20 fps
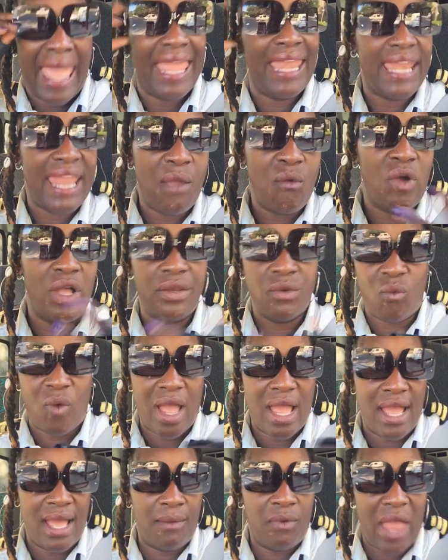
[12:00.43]
And they wonder
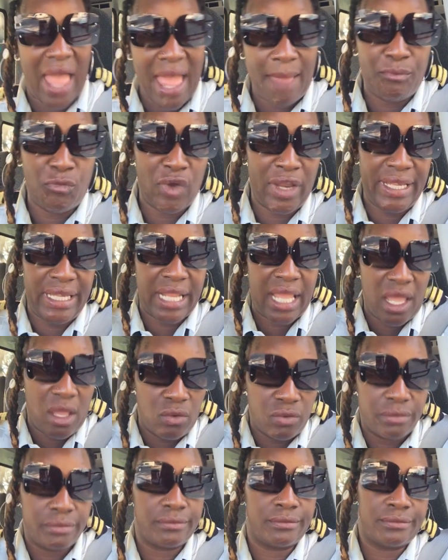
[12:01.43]
why I'm ready to
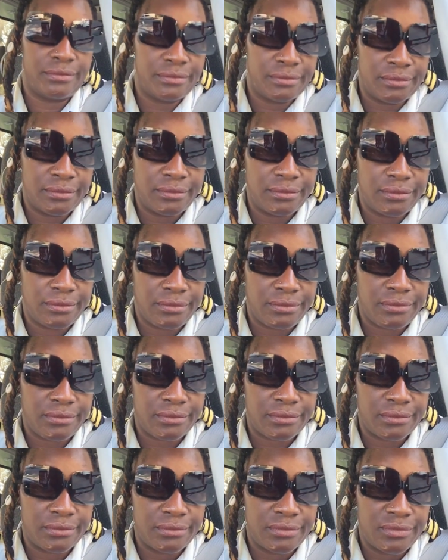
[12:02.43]
go.
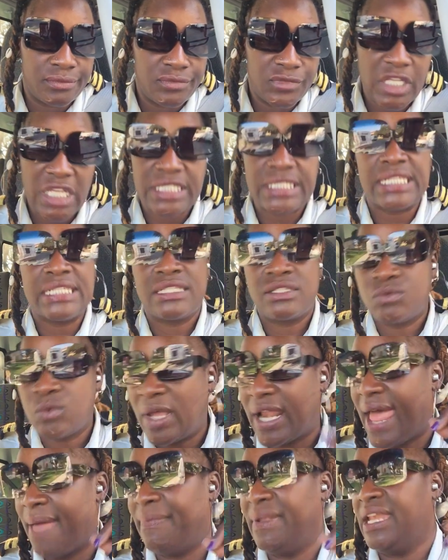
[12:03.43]
Because this is
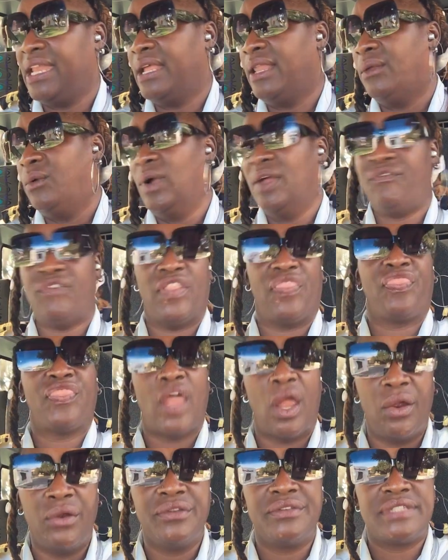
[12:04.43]
what I've been dealing with for
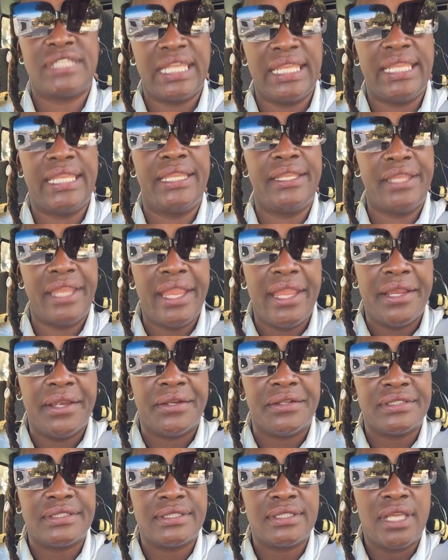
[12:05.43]
13
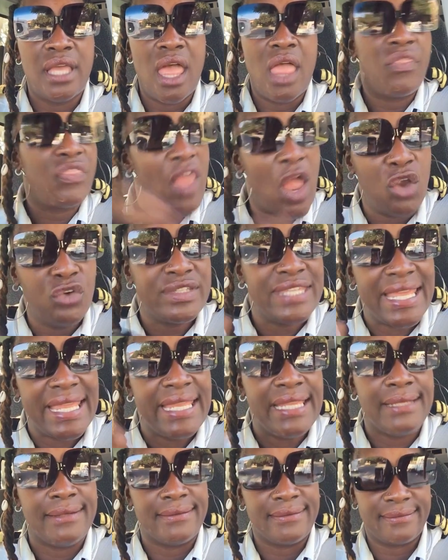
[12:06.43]
years.
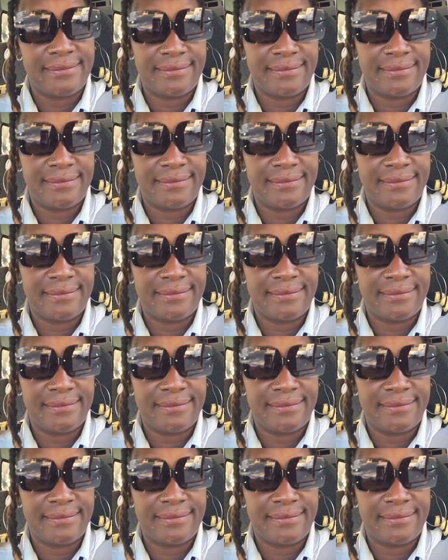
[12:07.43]
13.